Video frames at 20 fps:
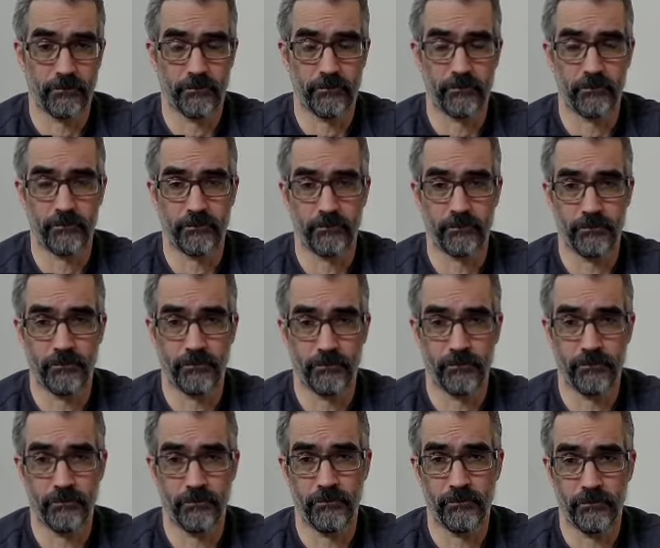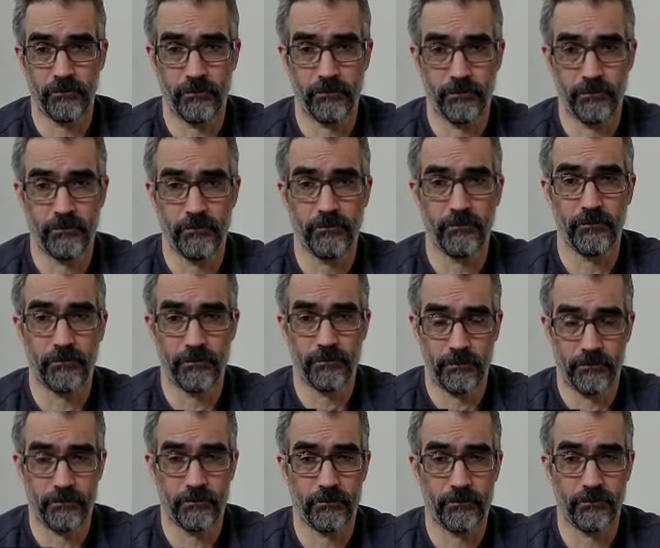
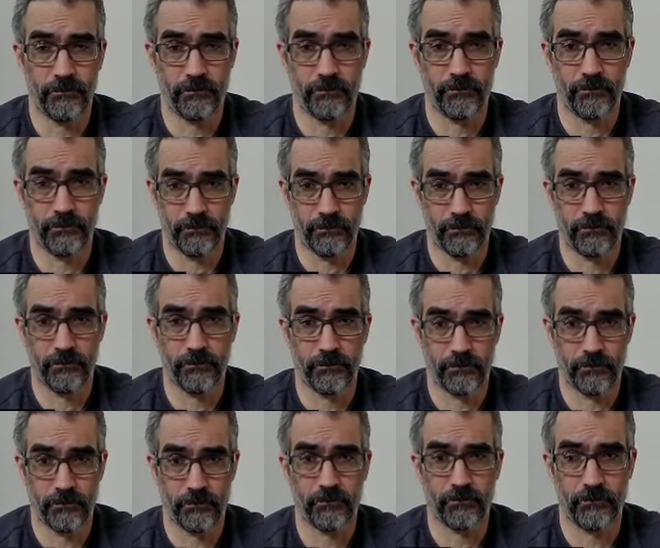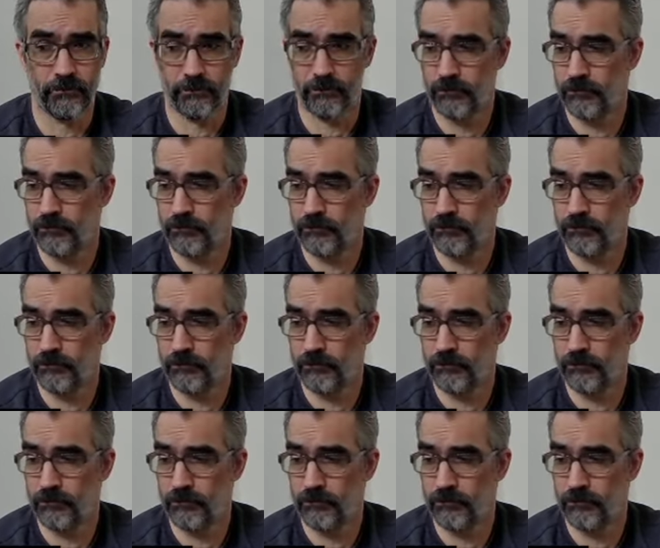[no speech]